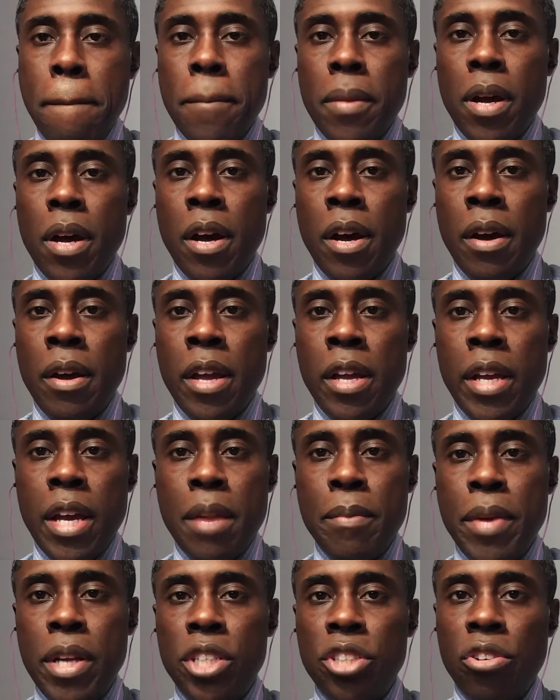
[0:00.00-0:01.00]
You got to
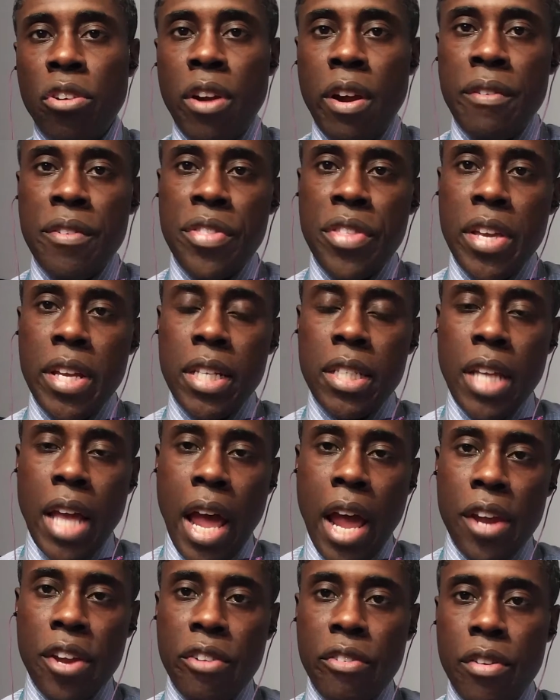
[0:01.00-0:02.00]
make sure everything is
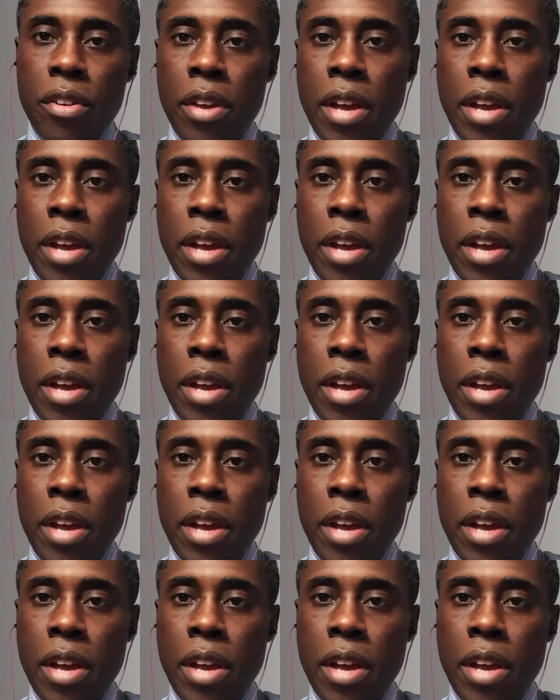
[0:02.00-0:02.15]
accurate.